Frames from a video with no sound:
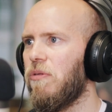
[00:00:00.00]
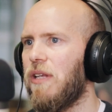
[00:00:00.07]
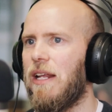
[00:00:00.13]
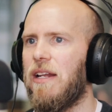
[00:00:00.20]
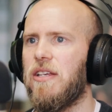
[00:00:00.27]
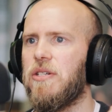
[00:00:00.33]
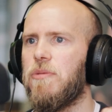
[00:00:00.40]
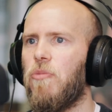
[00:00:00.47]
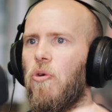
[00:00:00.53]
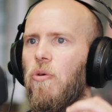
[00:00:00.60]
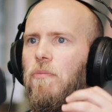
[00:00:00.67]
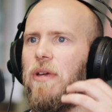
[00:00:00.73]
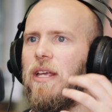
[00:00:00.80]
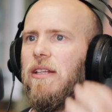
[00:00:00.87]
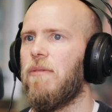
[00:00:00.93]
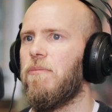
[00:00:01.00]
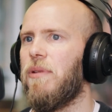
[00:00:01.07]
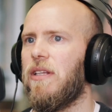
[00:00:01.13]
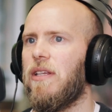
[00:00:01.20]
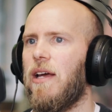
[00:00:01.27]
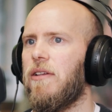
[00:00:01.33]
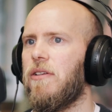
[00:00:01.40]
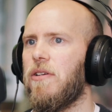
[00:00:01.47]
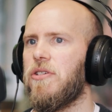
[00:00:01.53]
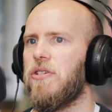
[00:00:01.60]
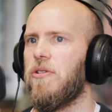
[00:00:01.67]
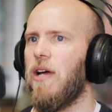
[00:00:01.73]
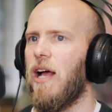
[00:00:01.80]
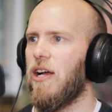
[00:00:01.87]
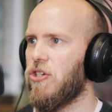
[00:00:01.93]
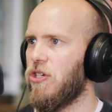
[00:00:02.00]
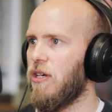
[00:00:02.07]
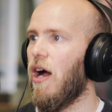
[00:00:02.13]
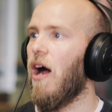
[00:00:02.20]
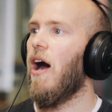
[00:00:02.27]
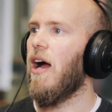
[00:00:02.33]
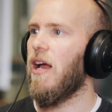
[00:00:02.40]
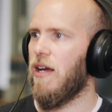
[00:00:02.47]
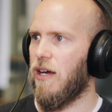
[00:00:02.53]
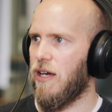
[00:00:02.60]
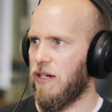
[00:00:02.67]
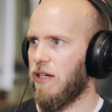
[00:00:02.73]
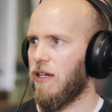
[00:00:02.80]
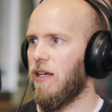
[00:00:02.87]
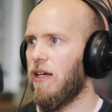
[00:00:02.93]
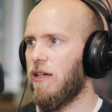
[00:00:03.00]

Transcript: Then there's more meat and potatoes to actually hire an,